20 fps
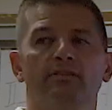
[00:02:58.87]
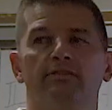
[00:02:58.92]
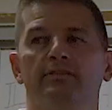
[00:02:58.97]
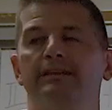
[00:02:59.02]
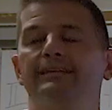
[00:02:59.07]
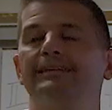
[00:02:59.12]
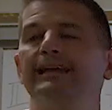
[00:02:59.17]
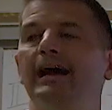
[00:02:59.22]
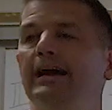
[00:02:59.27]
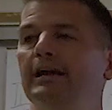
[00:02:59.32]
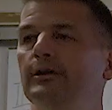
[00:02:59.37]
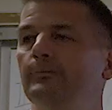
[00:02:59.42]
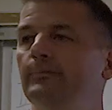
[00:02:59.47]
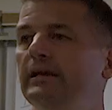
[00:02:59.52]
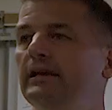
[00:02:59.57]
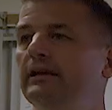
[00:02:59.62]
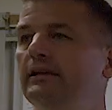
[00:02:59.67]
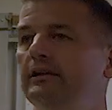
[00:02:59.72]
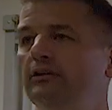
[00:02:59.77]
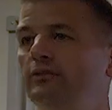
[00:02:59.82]
The
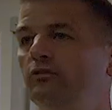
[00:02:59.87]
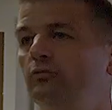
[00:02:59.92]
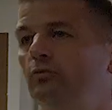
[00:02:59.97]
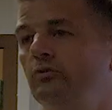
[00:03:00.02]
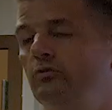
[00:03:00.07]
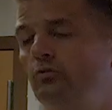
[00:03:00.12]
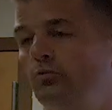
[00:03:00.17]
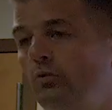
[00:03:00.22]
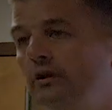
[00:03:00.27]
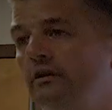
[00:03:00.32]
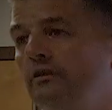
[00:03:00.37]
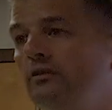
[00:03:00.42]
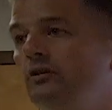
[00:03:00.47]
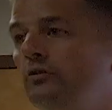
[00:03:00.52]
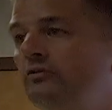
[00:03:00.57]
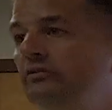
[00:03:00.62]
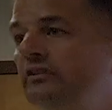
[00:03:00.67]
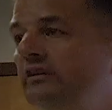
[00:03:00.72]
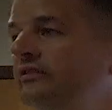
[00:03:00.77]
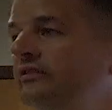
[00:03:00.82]
diabetes was one of those